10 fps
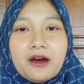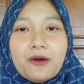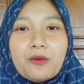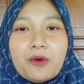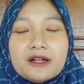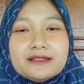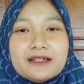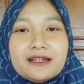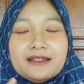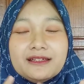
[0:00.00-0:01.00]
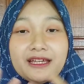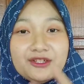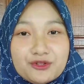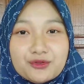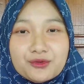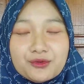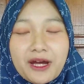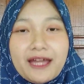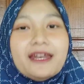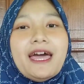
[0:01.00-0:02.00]
what they do
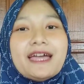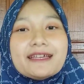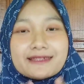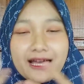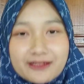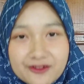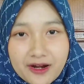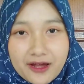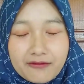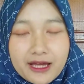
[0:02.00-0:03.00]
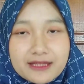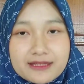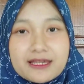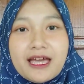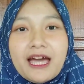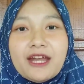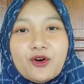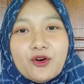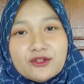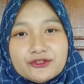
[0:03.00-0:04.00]
and etc., right? And
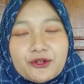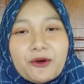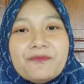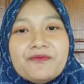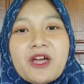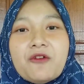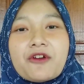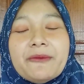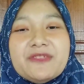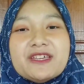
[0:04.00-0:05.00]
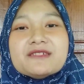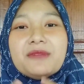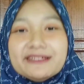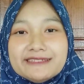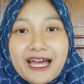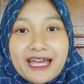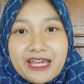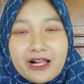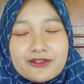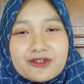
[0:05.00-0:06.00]
also from this
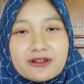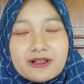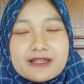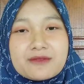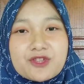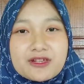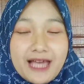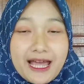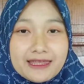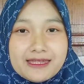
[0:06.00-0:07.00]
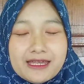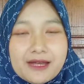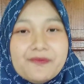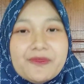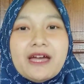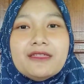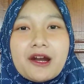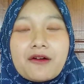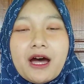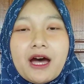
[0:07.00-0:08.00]
multiculturalism society,
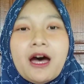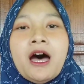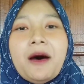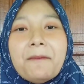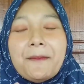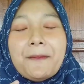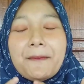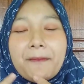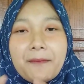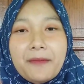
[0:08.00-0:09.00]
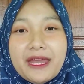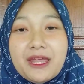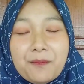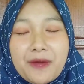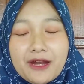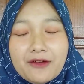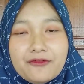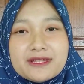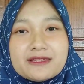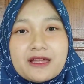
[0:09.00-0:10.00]
there are many
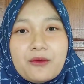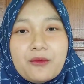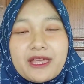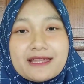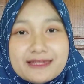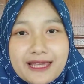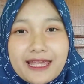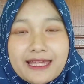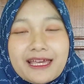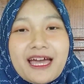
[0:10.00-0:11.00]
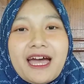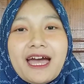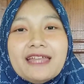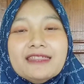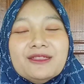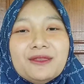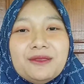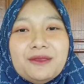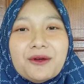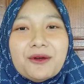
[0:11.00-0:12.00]
benefits that we can take, and
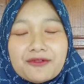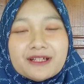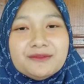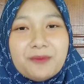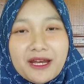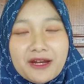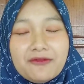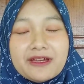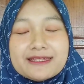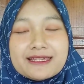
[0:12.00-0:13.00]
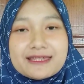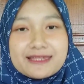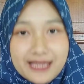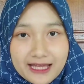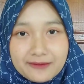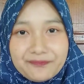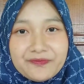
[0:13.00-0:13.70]
the first benefit is that